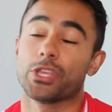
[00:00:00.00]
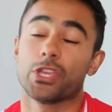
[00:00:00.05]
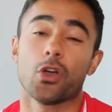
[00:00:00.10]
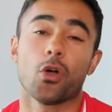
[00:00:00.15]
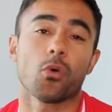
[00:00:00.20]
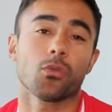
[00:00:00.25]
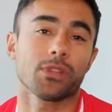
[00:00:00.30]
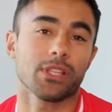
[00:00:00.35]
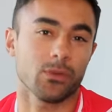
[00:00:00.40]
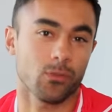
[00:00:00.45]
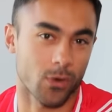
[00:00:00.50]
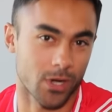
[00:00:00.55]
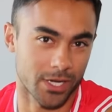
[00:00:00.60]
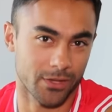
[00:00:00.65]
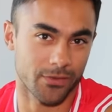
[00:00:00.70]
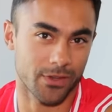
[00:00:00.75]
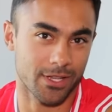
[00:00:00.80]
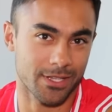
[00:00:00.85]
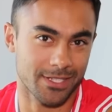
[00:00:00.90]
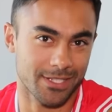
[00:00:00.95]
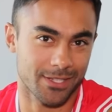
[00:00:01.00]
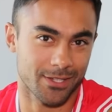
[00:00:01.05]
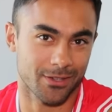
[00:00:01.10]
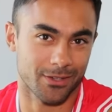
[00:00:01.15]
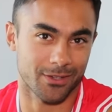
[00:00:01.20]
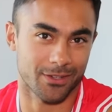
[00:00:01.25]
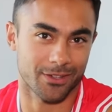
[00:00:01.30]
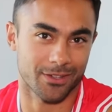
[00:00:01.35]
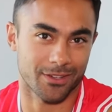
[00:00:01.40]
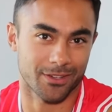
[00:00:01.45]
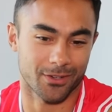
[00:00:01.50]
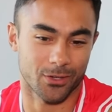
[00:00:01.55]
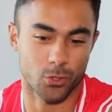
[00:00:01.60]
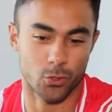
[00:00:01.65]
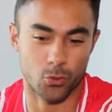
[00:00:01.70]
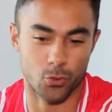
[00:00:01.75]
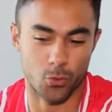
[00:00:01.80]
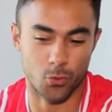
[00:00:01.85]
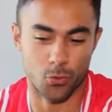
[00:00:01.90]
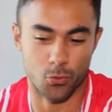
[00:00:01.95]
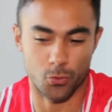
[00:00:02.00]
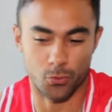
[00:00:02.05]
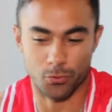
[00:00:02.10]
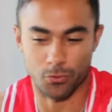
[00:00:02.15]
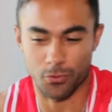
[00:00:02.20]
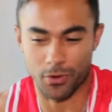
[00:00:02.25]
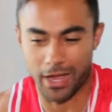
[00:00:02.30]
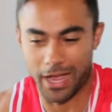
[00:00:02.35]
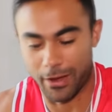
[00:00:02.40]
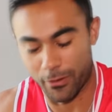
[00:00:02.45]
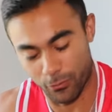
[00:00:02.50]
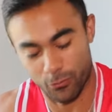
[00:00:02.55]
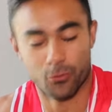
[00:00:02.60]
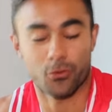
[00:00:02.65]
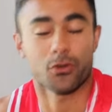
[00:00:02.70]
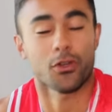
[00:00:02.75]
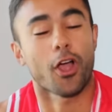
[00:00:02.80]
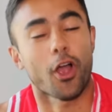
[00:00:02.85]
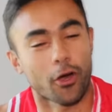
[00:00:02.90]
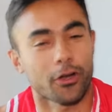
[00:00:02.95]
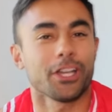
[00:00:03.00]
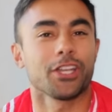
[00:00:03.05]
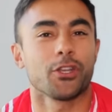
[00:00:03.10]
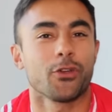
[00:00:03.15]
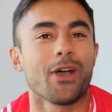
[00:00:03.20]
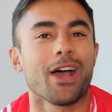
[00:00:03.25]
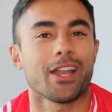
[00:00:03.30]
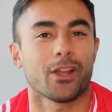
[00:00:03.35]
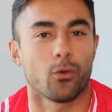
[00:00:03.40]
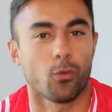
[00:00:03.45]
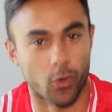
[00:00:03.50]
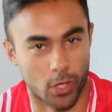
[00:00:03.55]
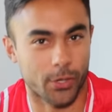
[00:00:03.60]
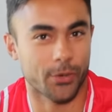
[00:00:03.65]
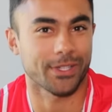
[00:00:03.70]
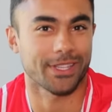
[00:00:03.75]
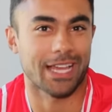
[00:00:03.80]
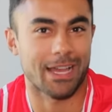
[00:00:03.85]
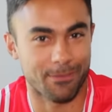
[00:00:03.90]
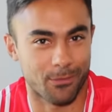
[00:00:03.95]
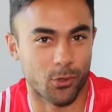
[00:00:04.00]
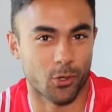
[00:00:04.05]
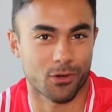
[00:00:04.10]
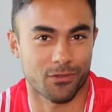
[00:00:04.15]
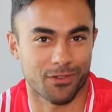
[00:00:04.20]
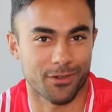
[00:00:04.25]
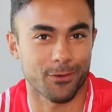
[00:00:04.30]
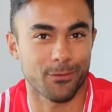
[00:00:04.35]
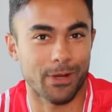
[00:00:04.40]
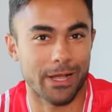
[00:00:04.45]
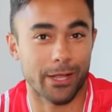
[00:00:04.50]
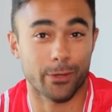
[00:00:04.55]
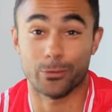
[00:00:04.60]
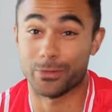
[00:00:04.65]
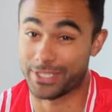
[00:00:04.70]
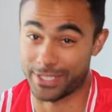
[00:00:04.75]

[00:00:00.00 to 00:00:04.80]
the only one of us who already knew how to work with that morpher well